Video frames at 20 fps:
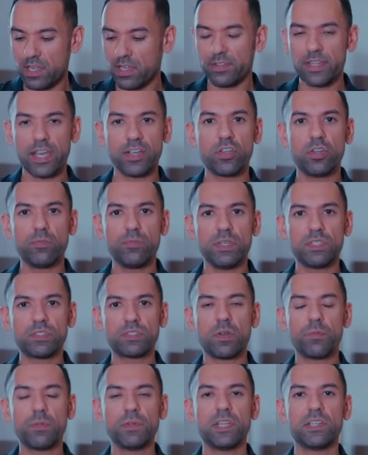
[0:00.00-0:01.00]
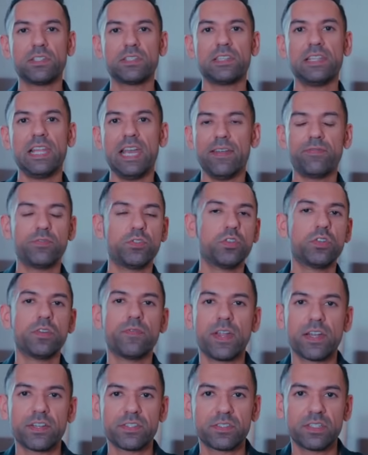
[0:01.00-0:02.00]
That could be someone that's left
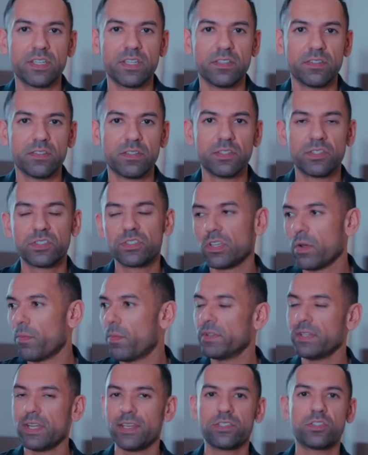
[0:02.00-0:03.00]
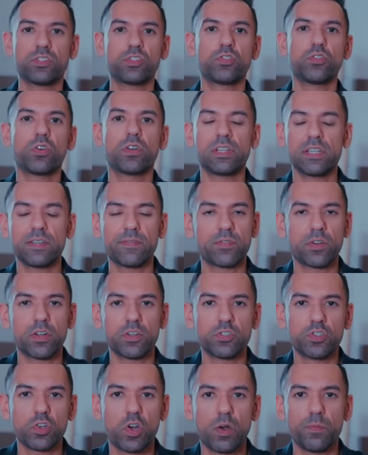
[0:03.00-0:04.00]
university, someone that's struggling for a
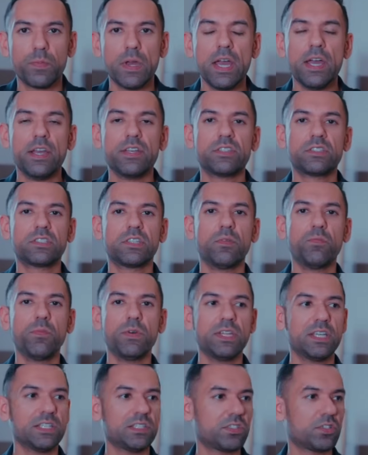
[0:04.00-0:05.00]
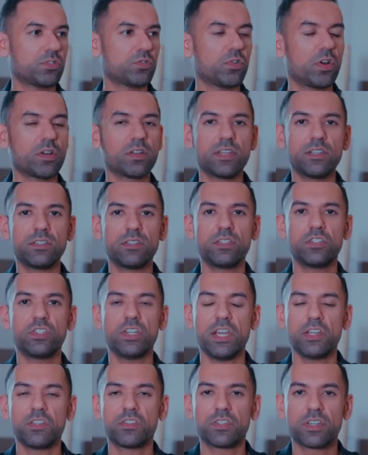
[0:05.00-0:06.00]
job, someone that's struggling to
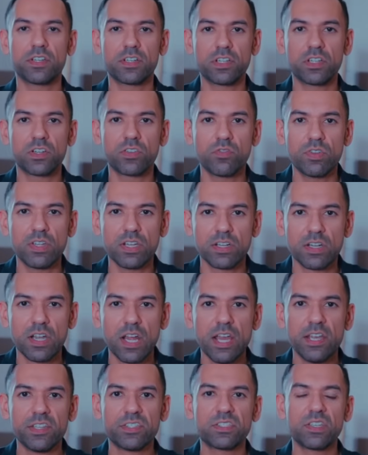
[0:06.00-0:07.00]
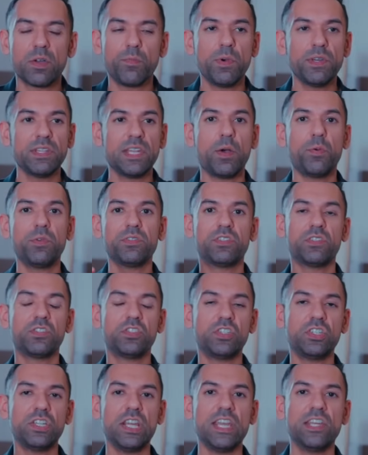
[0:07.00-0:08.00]
change their career, someone that wants to
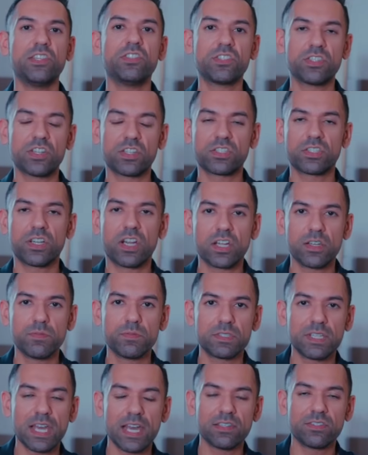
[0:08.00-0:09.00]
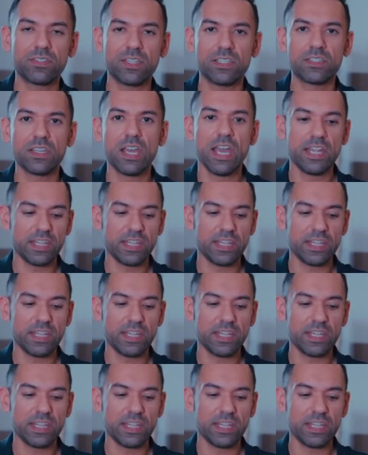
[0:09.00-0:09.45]
change their circumstances.